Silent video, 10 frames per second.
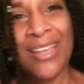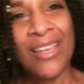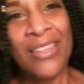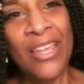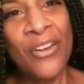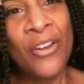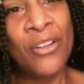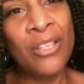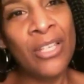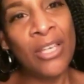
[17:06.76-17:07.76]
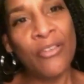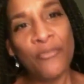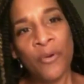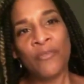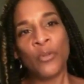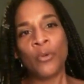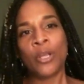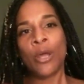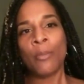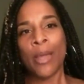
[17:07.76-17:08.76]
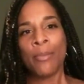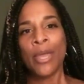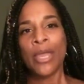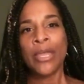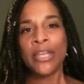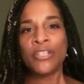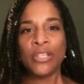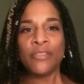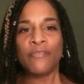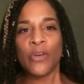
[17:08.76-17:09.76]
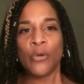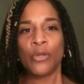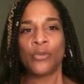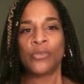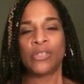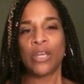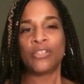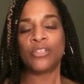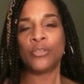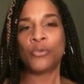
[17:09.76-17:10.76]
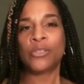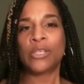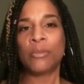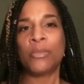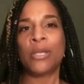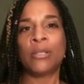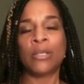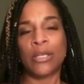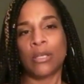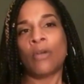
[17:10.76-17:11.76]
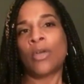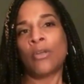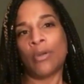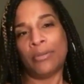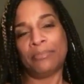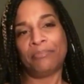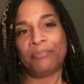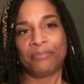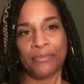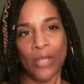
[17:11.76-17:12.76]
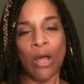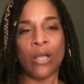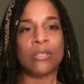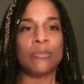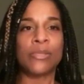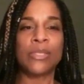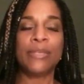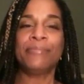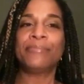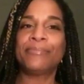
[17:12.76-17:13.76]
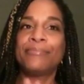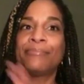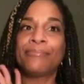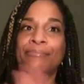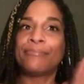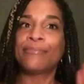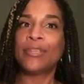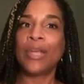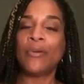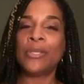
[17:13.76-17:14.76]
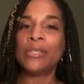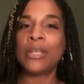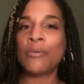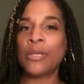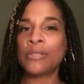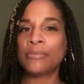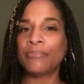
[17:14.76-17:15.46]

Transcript: They are currently for viewing on my page. In the photos section, you will send me a link. Okay, great. Awesome. See how easy that was?